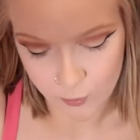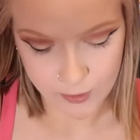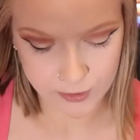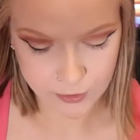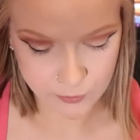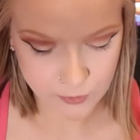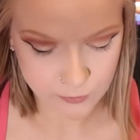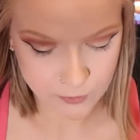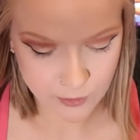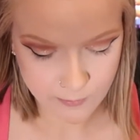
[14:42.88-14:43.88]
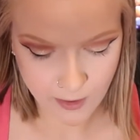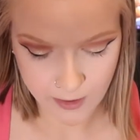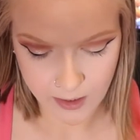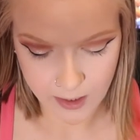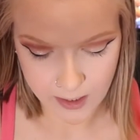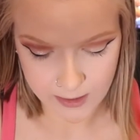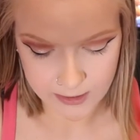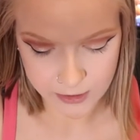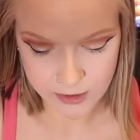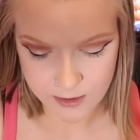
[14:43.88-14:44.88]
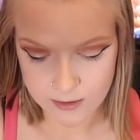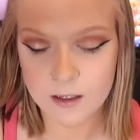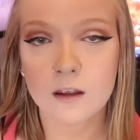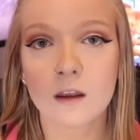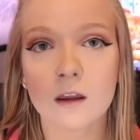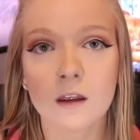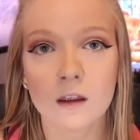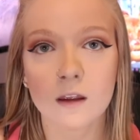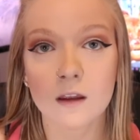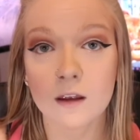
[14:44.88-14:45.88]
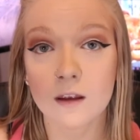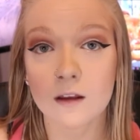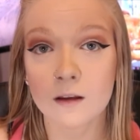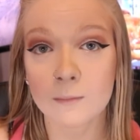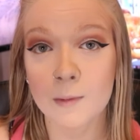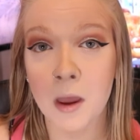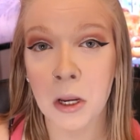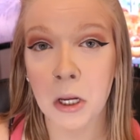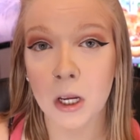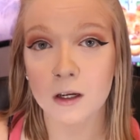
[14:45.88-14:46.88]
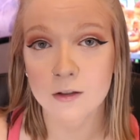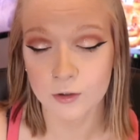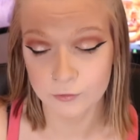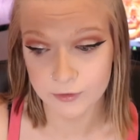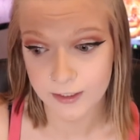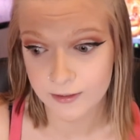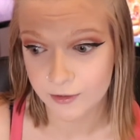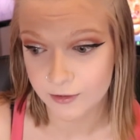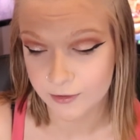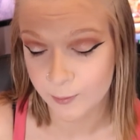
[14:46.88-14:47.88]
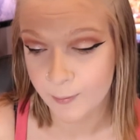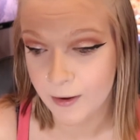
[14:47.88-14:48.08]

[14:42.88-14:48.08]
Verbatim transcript: going to do my eyelashes and be back. Hopefully I look a little bit